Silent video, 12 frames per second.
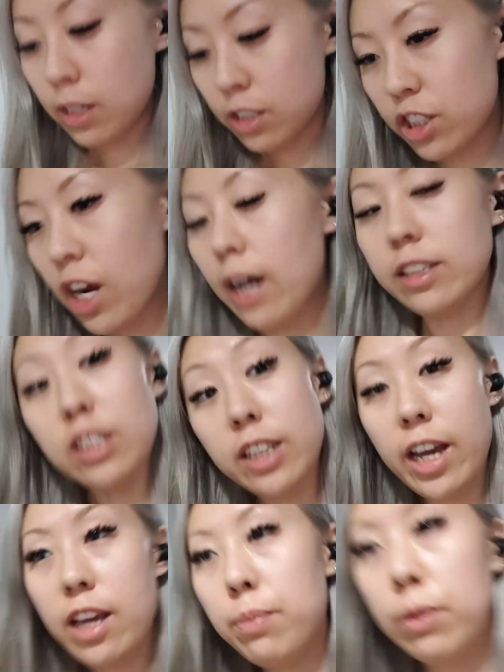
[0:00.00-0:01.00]
charging
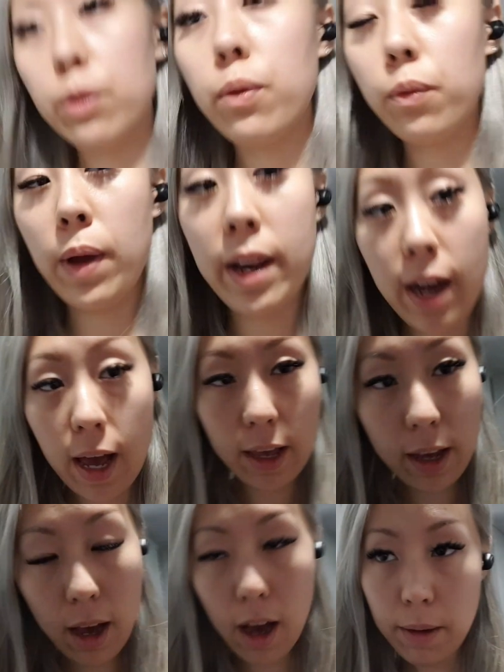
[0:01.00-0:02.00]
cable went
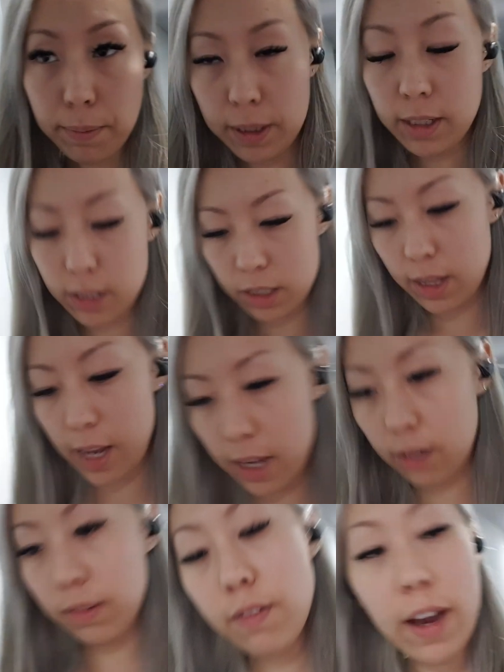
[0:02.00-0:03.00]
up into the
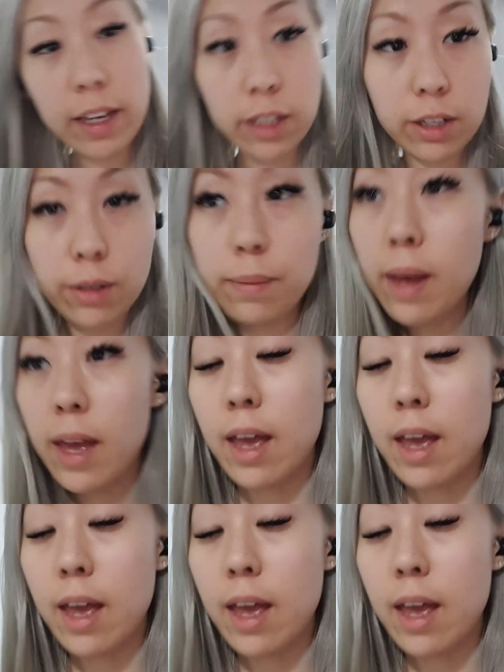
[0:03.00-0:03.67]
head vacuum